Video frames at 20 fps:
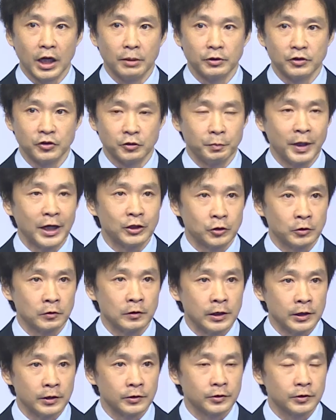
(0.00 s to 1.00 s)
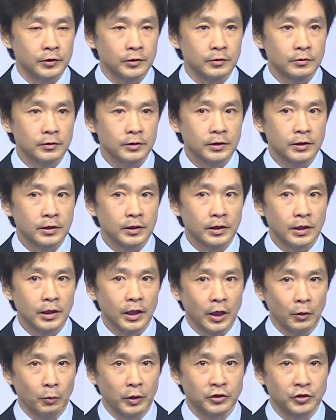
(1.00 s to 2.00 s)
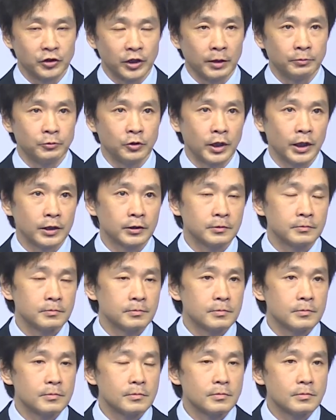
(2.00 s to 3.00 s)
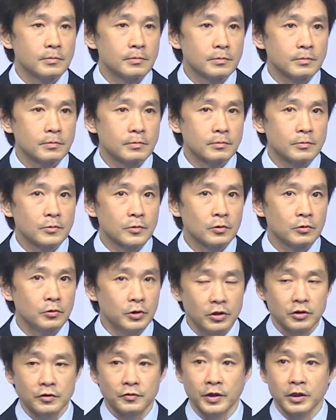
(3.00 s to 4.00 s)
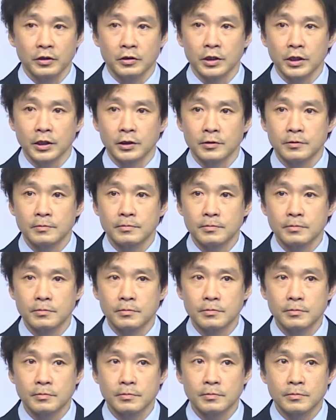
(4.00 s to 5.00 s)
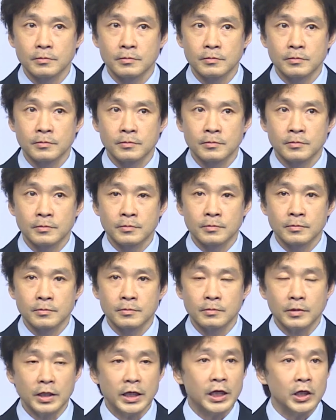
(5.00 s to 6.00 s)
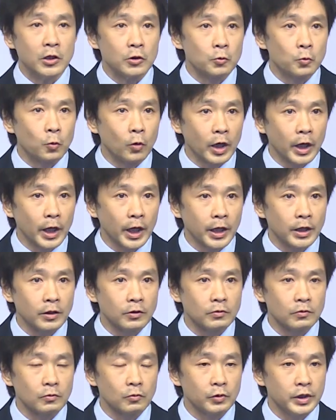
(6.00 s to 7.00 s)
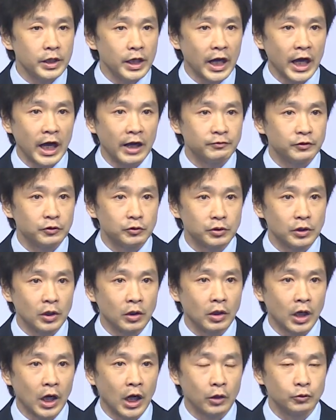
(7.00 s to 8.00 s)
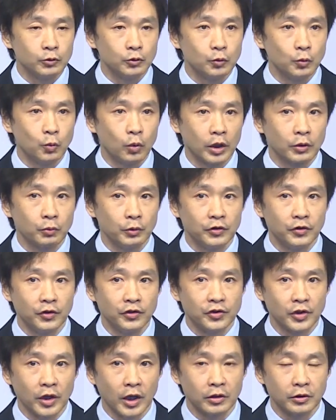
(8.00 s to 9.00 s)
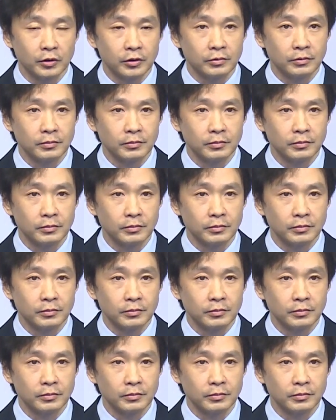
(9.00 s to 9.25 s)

a specialist at one subject, which is very good. Either way, we have to know how to work with each other.